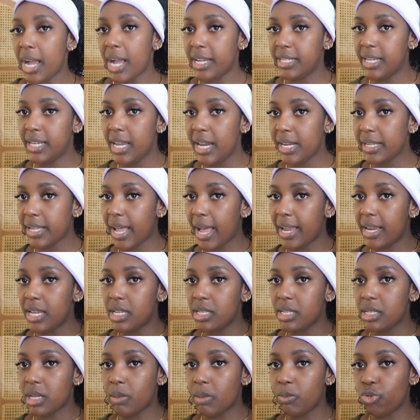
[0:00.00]
I take that
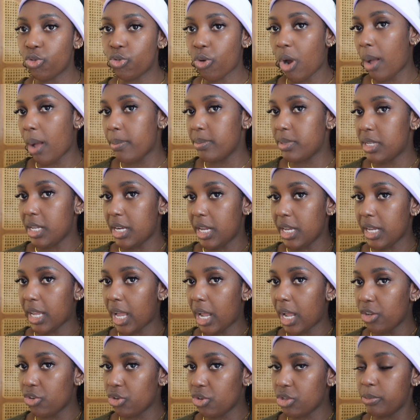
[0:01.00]
in some drops and I
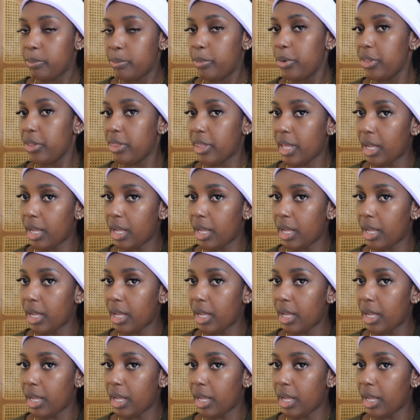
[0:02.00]
kind of just put